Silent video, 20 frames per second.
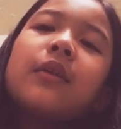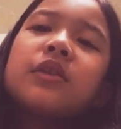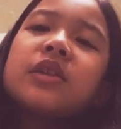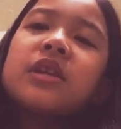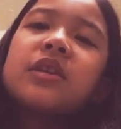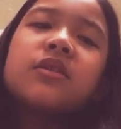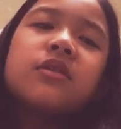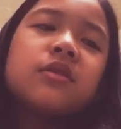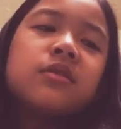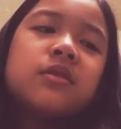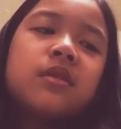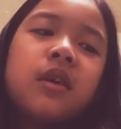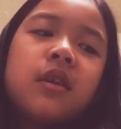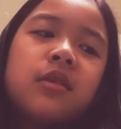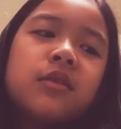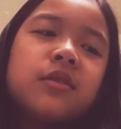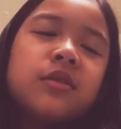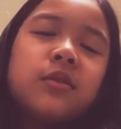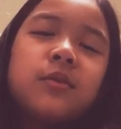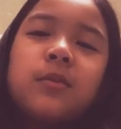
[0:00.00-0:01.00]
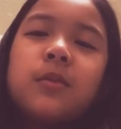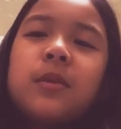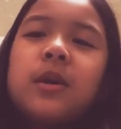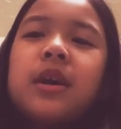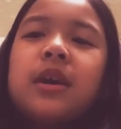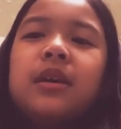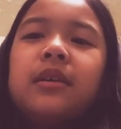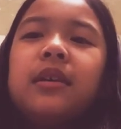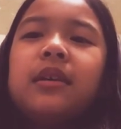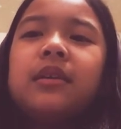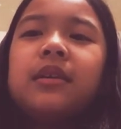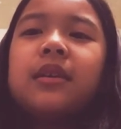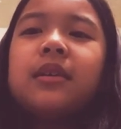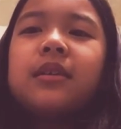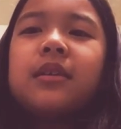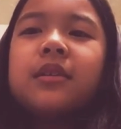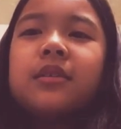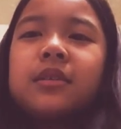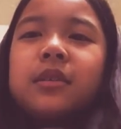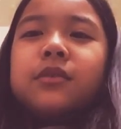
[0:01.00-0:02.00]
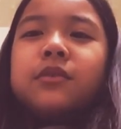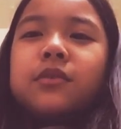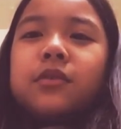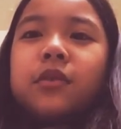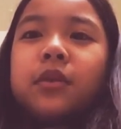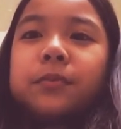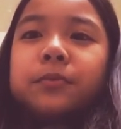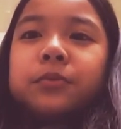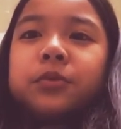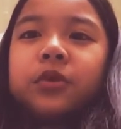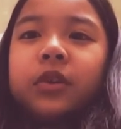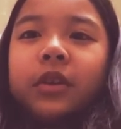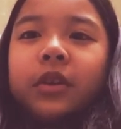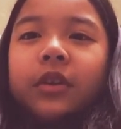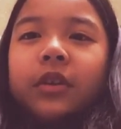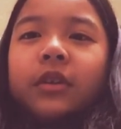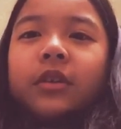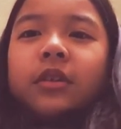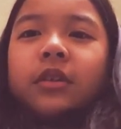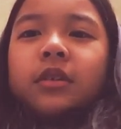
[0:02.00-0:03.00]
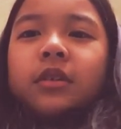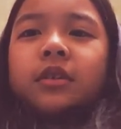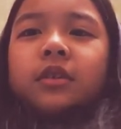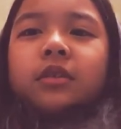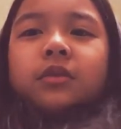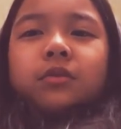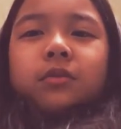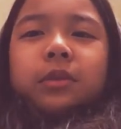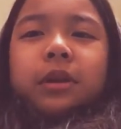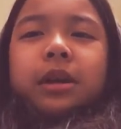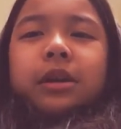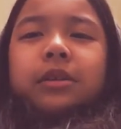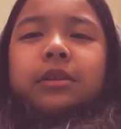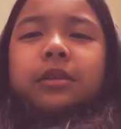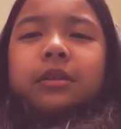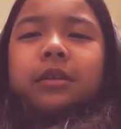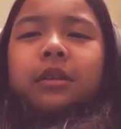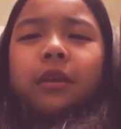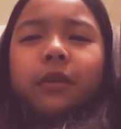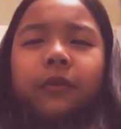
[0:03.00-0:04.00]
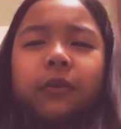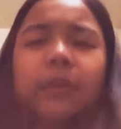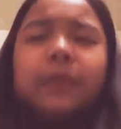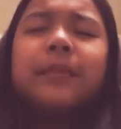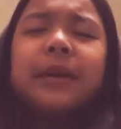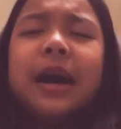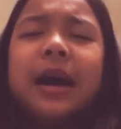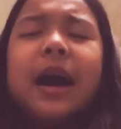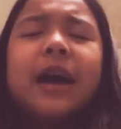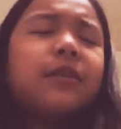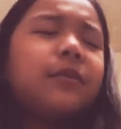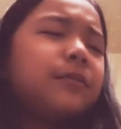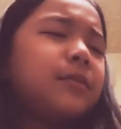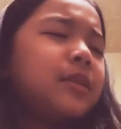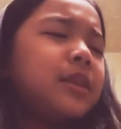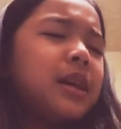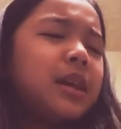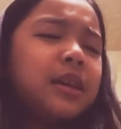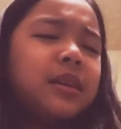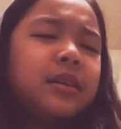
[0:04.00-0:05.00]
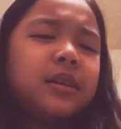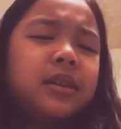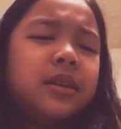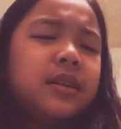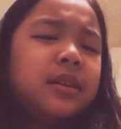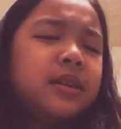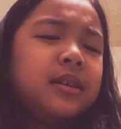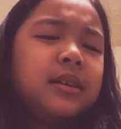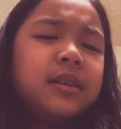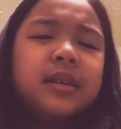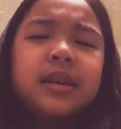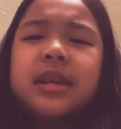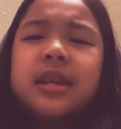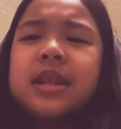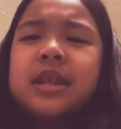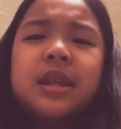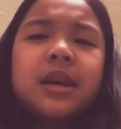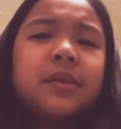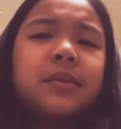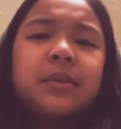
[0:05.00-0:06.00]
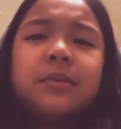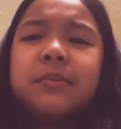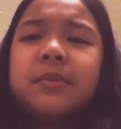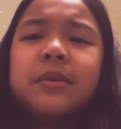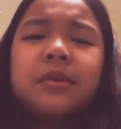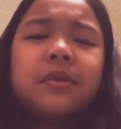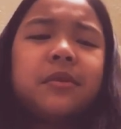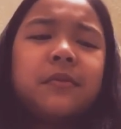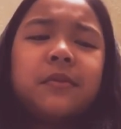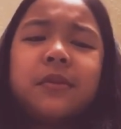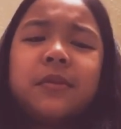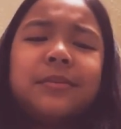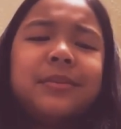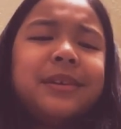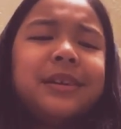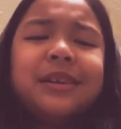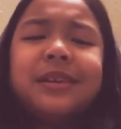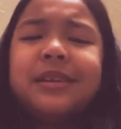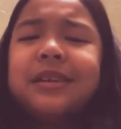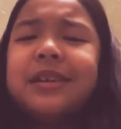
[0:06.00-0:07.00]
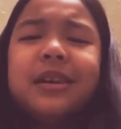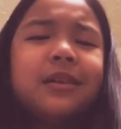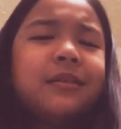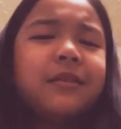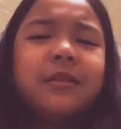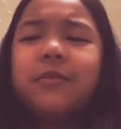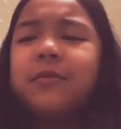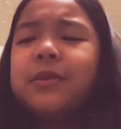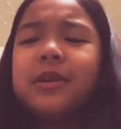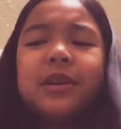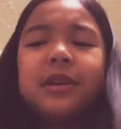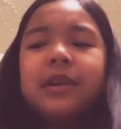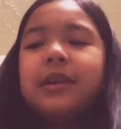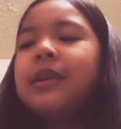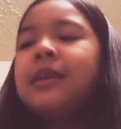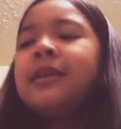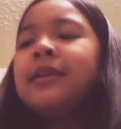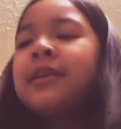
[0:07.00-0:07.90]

would take too long to in the description. is way too long for me. I don't think that would work for me. No, it wouldn't.